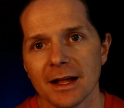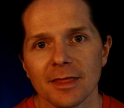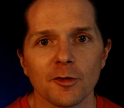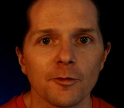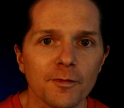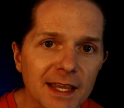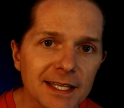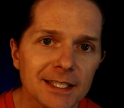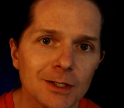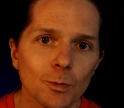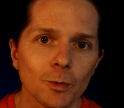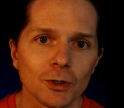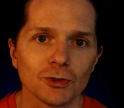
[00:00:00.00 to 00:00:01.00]
the feet
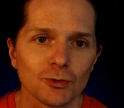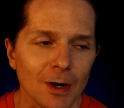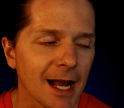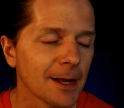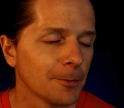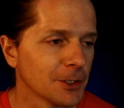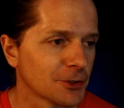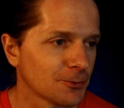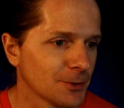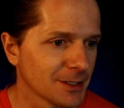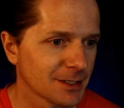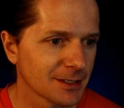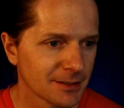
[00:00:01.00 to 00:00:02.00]
were dry, which
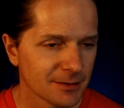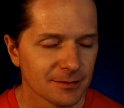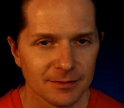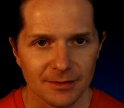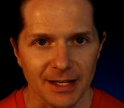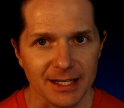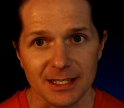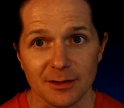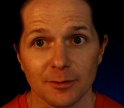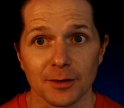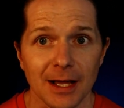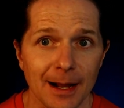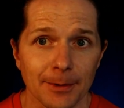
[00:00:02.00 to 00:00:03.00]
was, like I said,
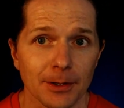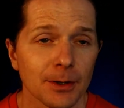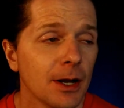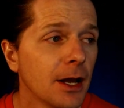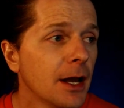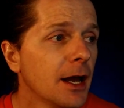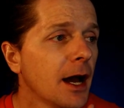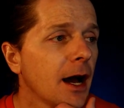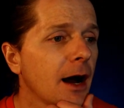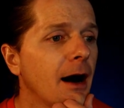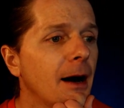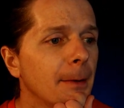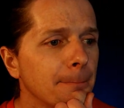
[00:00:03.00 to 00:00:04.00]
phenomenal.
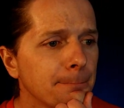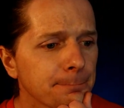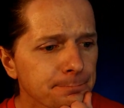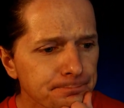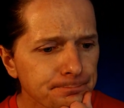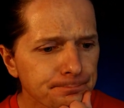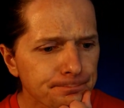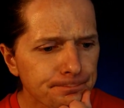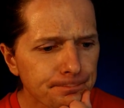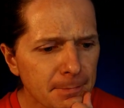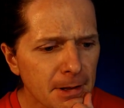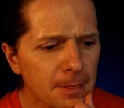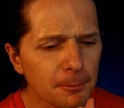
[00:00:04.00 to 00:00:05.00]

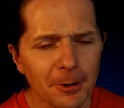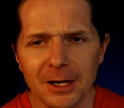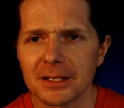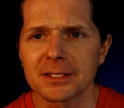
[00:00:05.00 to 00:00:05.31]
The run